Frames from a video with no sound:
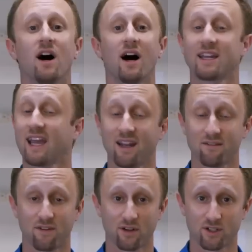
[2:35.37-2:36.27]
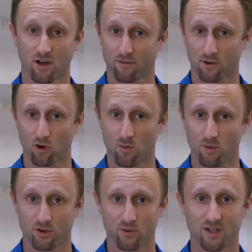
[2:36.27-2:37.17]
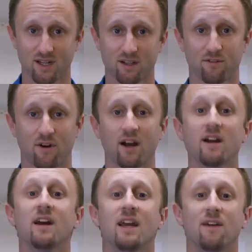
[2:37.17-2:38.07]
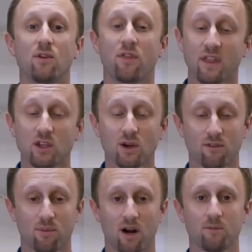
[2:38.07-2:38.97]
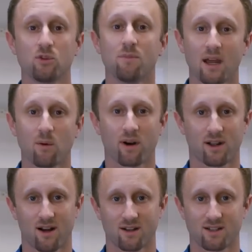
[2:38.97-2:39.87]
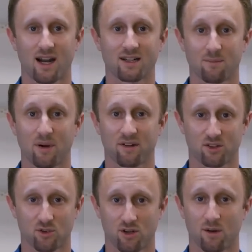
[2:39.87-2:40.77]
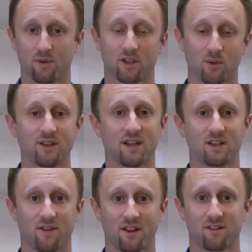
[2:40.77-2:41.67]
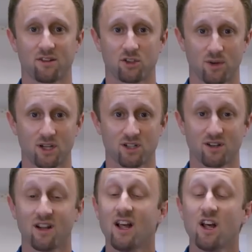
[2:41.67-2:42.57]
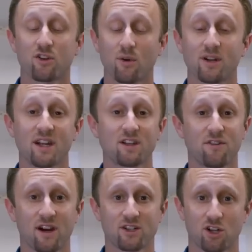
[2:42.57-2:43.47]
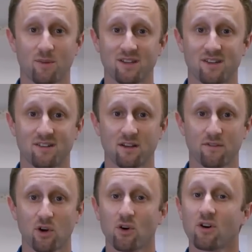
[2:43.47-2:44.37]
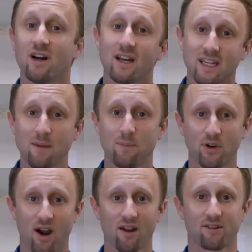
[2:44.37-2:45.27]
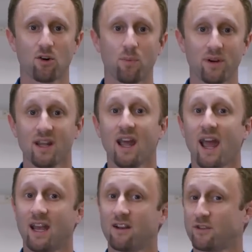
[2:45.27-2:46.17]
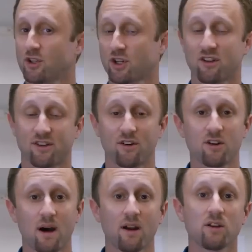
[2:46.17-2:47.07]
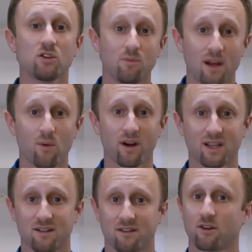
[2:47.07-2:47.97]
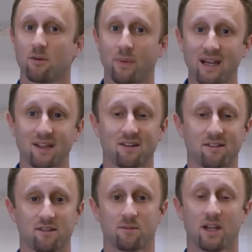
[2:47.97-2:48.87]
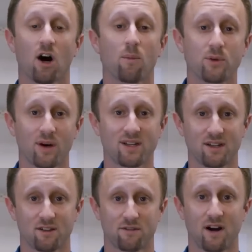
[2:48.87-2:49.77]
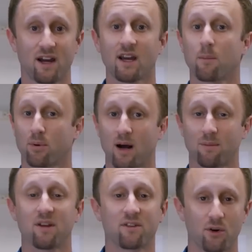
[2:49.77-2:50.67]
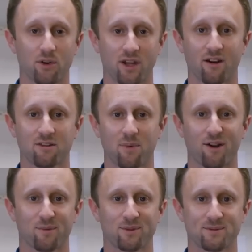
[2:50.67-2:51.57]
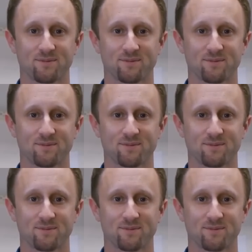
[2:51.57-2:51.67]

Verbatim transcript: Again, very tough for a homeowner to identify. If you think you have a problem, you may want to contact a pest control company to identify the situation. So identifying termites is difficult. Keep your eyes open, and if you're concerned about it, you may want to consider a baiting system to help you identify a problem as early on as possible.